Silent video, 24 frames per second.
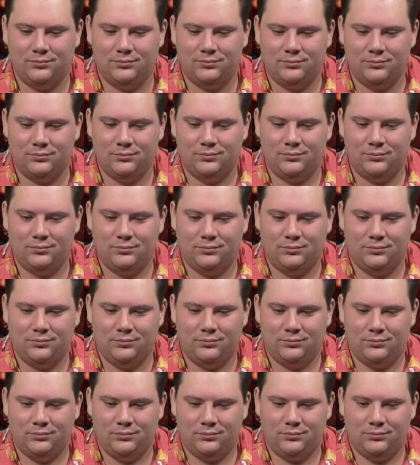
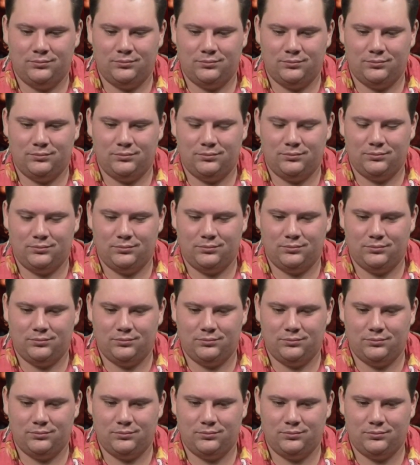
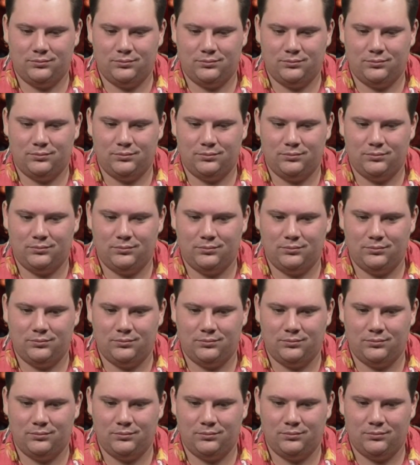
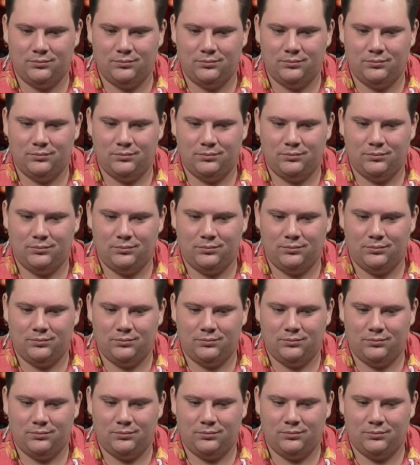
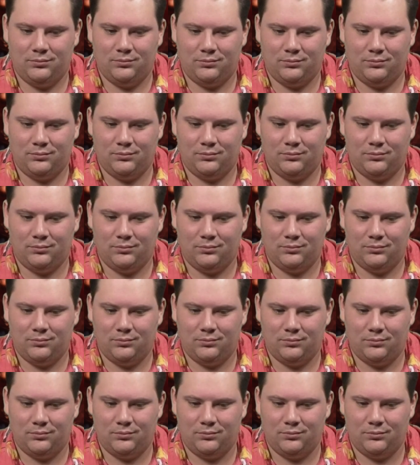
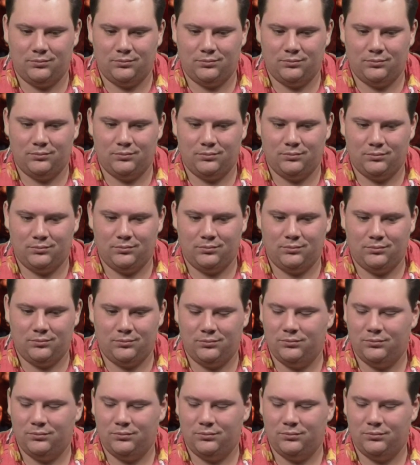No words are spoken by the person on screen.